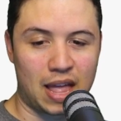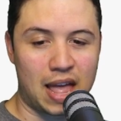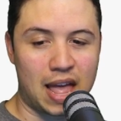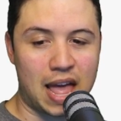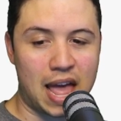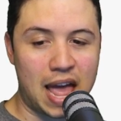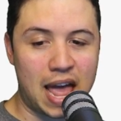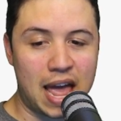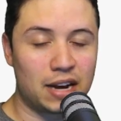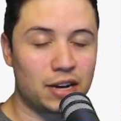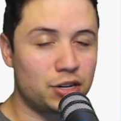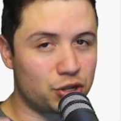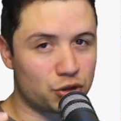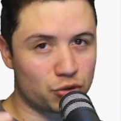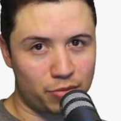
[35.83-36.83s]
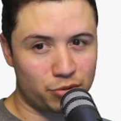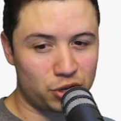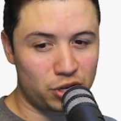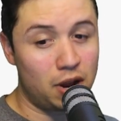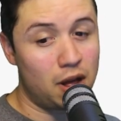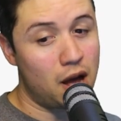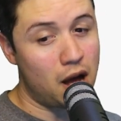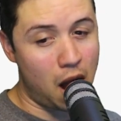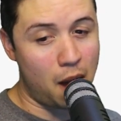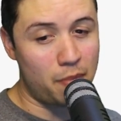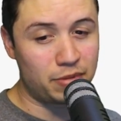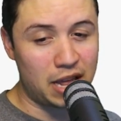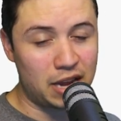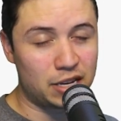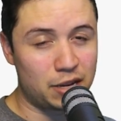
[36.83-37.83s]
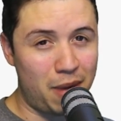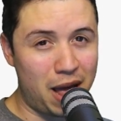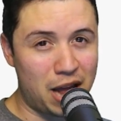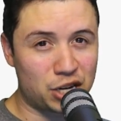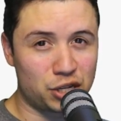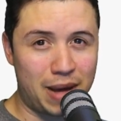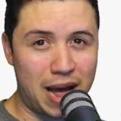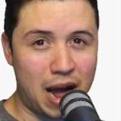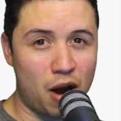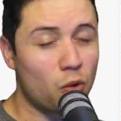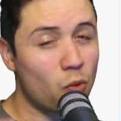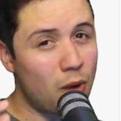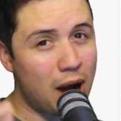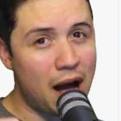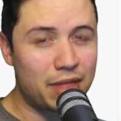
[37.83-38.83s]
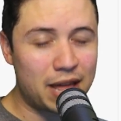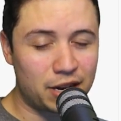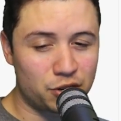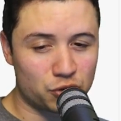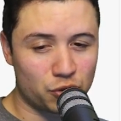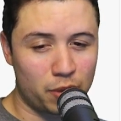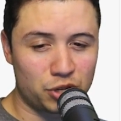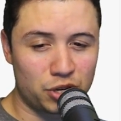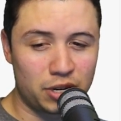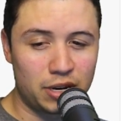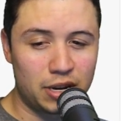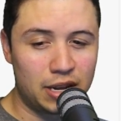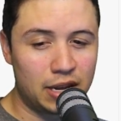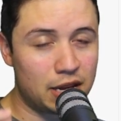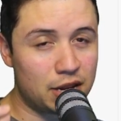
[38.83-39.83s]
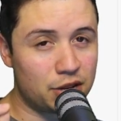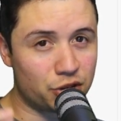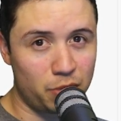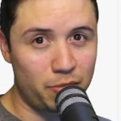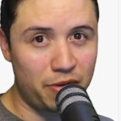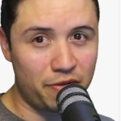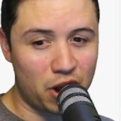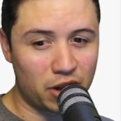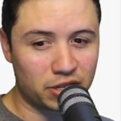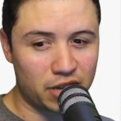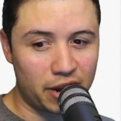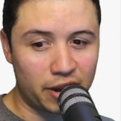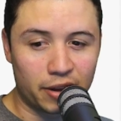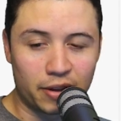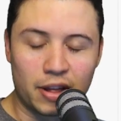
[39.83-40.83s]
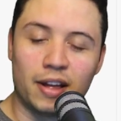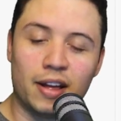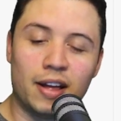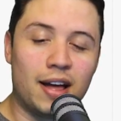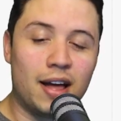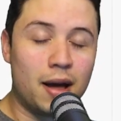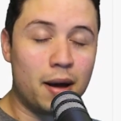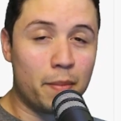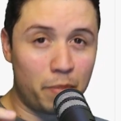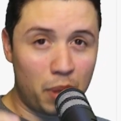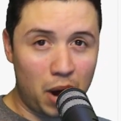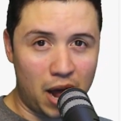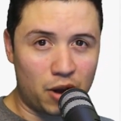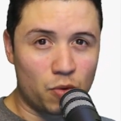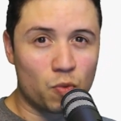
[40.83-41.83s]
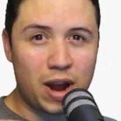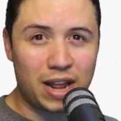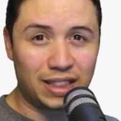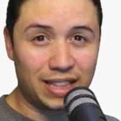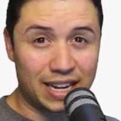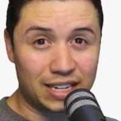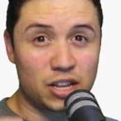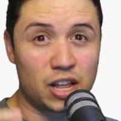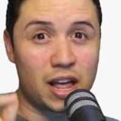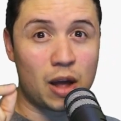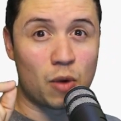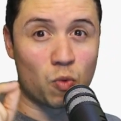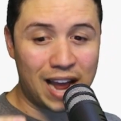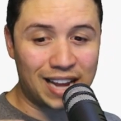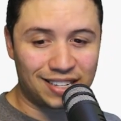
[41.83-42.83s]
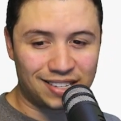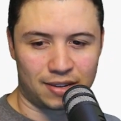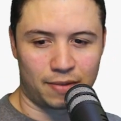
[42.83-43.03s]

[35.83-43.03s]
and a description updated to match the power. Wow, that description is going to be very exciting. But Red Links writes,